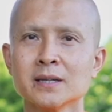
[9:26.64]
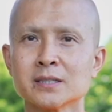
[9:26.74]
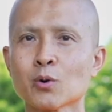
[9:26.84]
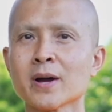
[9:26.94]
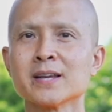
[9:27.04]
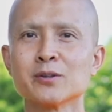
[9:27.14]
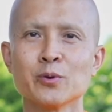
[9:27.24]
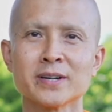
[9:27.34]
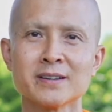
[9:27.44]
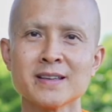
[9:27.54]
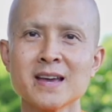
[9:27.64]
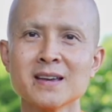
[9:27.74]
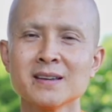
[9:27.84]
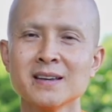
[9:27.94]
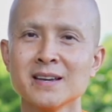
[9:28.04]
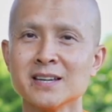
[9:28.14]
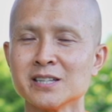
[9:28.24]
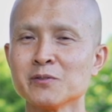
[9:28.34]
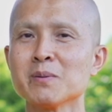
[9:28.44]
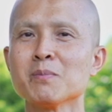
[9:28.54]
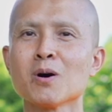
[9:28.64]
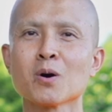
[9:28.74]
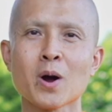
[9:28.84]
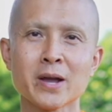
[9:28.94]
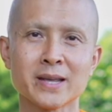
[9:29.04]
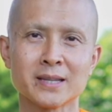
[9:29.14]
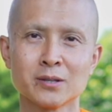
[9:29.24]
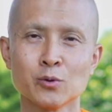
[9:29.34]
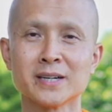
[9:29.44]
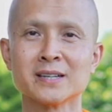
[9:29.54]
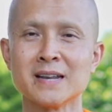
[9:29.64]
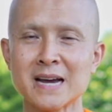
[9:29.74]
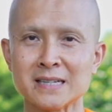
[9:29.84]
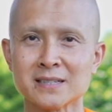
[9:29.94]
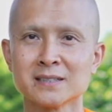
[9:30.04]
It's quiet during the day, it's even more quiet during the night.